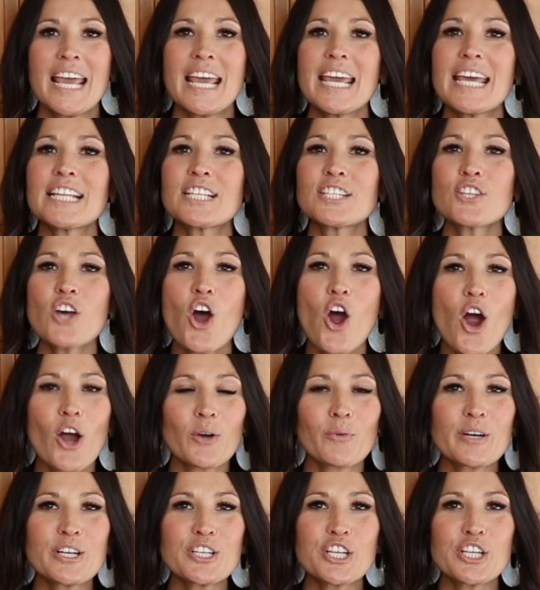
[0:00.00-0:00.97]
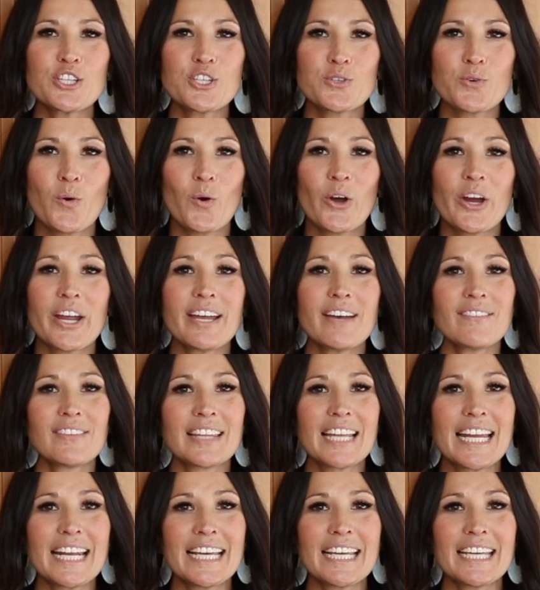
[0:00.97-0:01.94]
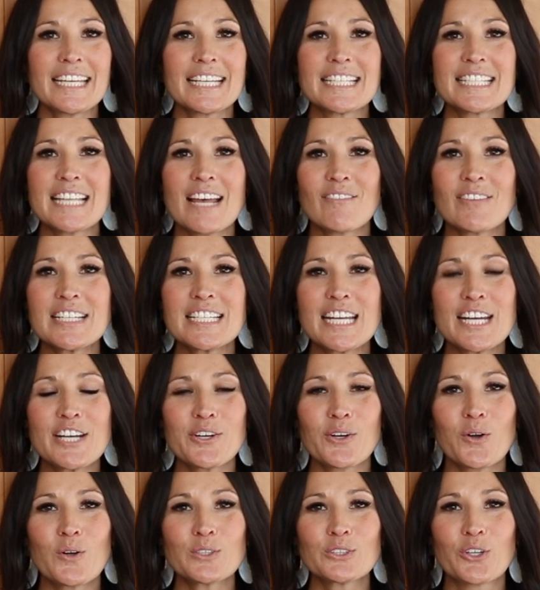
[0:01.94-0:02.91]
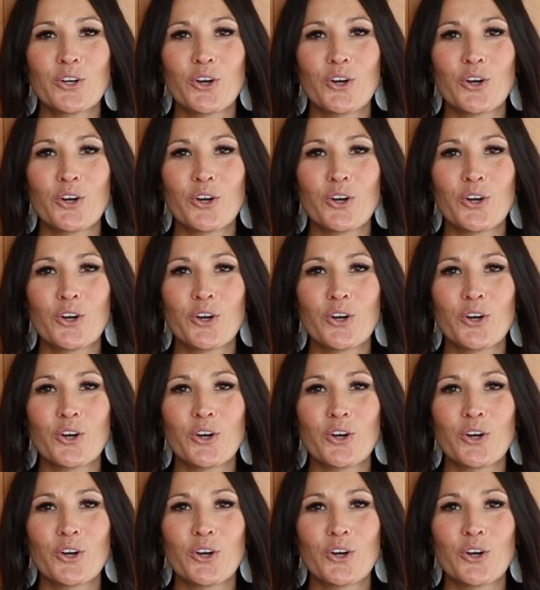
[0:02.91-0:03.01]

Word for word: It's the heart wrenching story of Lenni, a 17 year old